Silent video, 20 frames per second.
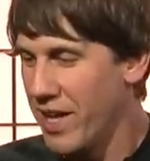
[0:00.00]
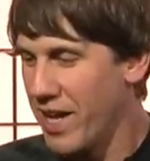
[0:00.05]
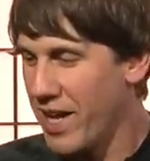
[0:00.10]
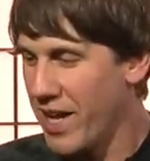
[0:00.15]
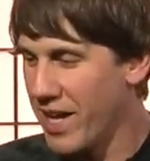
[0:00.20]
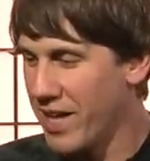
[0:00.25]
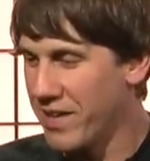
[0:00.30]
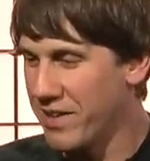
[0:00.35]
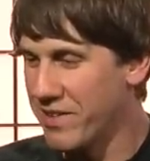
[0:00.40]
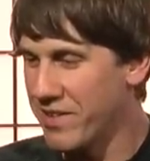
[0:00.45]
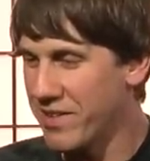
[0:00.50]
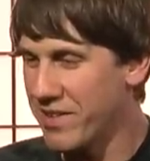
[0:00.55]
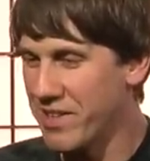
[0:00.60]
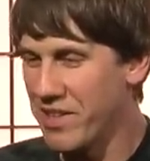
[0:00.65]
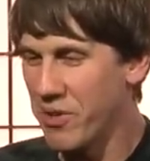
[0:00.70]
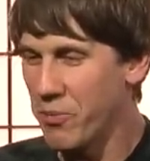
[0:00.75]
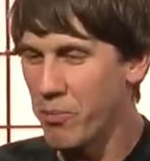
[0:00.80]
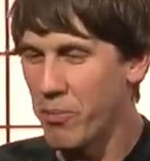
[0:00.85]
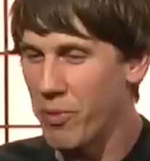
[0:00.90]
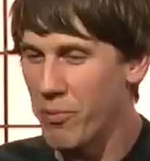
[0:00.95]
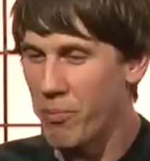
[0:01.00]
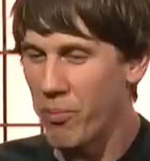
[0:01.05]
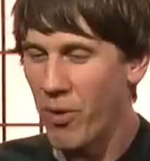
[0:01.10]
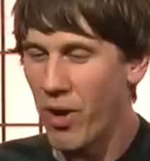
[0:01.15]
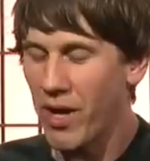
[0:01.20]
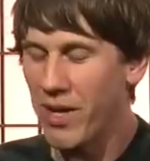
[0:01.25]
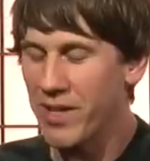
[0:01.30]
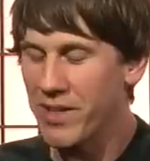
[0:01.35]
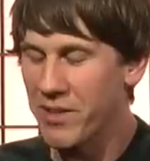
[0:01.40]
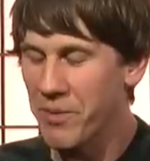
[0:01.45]
And you know,
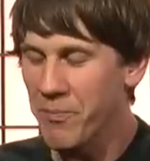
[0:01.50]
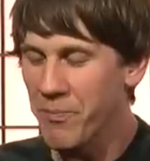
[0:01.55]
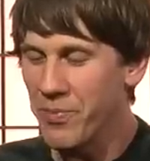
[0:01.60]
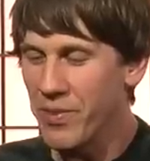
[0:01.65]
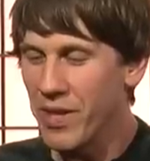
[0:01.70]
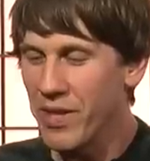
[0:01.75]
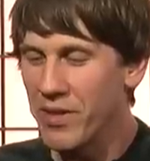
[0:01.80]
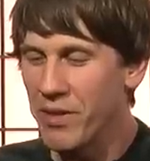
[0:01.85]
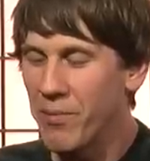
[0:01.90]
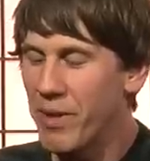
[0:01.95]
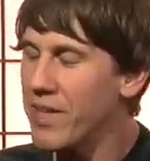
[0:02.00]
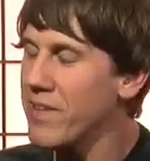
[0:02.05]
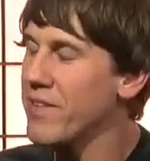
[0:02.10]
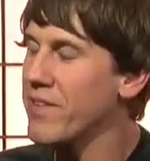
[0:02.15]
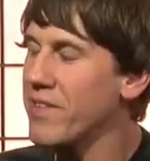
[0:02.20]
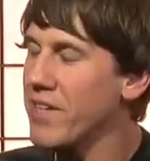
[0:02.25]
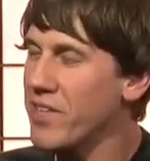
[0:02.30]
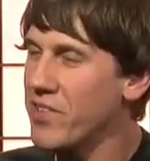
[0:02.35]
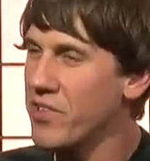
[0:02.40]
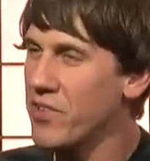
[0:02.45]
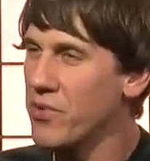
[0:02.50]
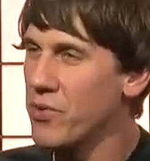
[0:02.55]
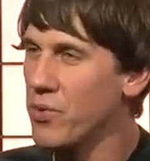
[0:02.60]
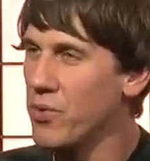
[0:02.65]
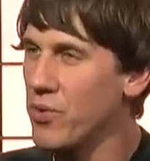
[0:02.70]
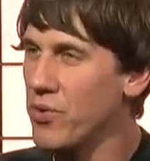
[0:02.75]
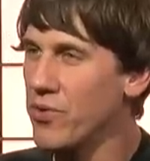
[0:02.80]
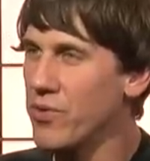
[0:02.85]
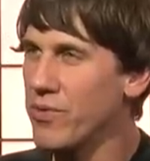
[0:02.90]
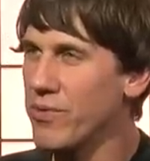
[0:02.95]
product, the monetization
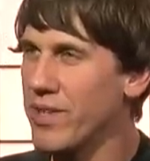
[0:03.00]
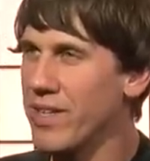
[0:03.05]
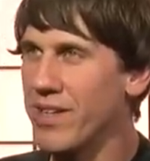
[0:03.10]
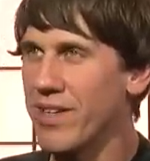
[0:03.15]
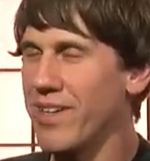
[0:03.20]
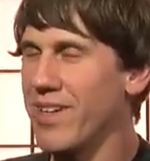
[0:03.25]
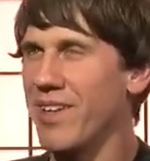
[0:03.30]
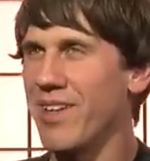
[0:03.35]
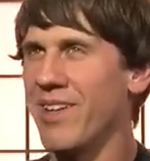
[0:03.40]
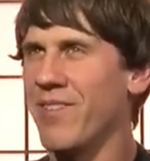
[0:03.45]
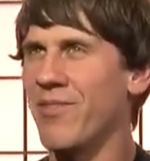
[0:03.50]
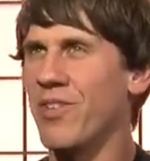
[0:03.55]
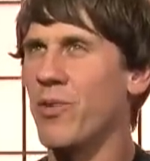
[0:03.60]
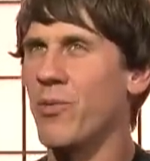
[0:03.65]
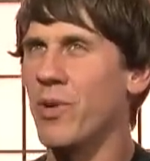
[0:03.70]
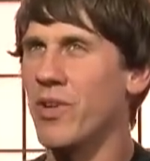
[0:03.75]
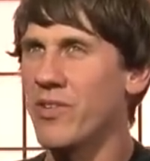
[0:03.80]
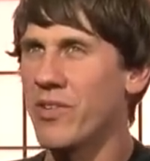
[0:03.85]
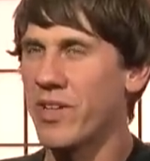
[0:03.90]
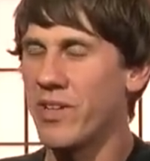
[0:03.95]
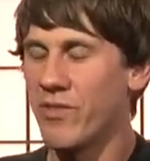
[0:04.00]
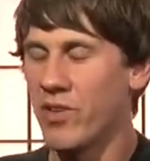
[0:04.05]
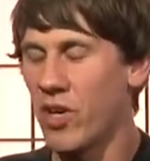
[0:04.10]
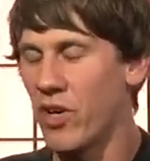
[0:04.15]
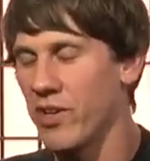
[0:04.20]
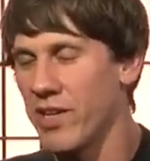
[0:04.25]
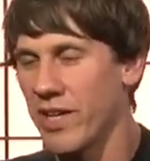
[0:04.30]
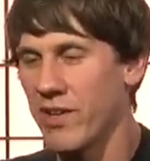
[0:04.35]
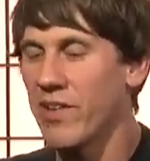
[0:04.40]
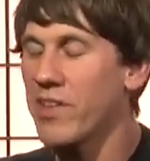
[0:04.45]
tools, and I feel weird keep
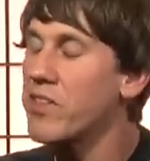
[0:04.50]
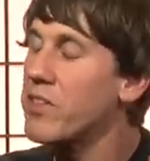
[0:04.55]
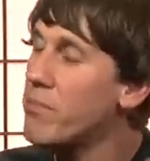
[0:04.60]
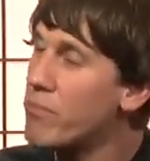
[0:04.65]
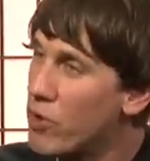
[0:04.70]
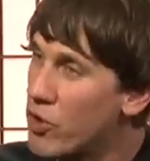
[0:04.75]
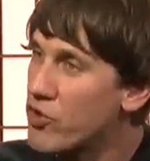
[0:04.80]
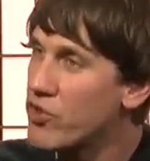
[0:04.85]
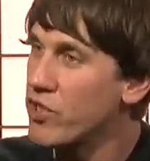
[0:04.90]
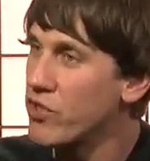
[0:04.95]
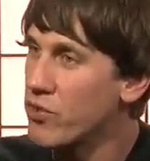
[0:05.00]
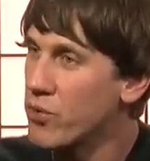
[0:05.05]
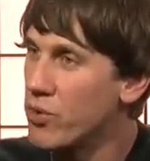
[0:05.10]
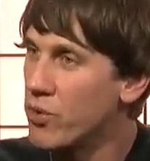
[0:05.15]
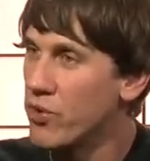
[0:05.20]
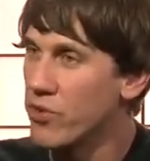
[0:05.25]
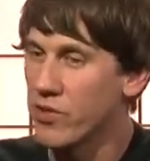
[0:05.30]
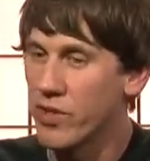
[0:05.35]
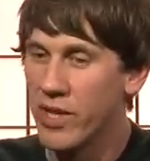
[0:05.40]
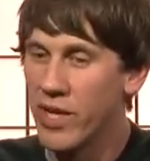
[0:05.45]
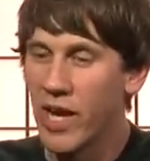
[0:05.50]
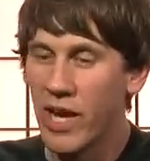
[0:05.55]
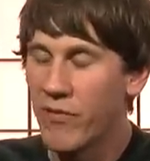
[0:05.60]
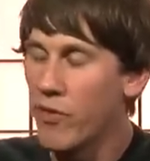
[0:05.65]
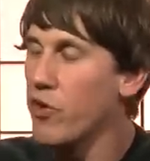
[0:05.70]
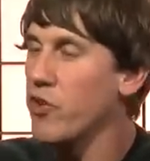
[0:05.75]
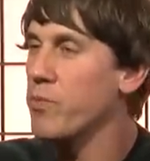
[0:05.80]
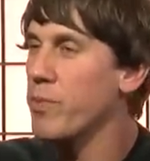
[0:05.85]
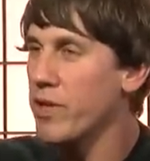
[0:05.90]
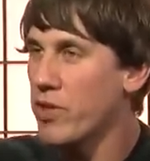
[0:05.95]
calling it, it's like the merchant tools have
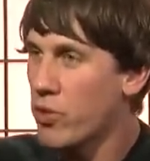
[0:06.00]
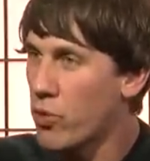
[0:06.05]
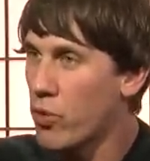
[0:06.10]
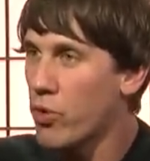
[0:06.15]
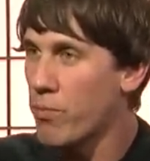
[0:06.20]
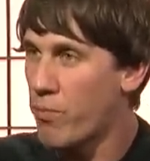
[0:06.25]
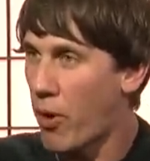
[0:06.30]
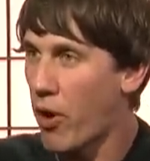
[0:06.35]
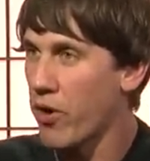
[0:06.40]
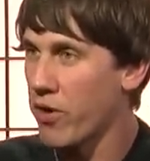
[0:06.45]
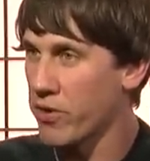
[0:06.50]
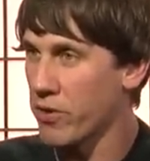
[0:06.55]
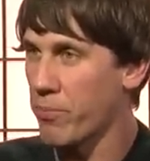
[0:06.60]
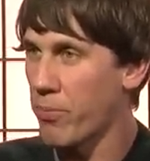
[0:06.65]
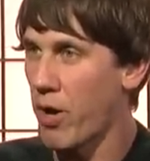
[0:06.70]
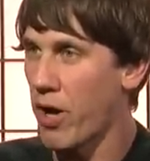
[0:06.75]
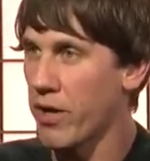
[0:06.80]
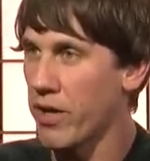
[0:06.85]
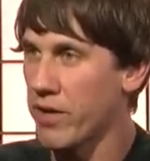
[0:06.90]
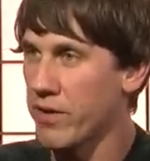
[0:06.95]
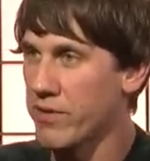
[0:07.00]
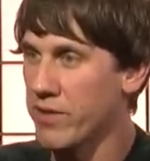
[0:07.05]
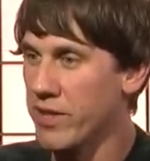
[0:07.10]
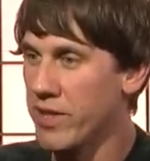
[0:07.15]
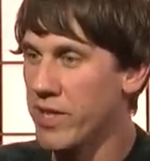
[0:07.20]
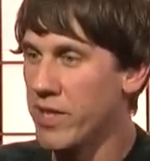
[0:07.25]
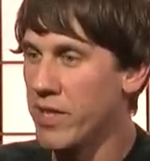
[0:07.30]
always been a core part of the product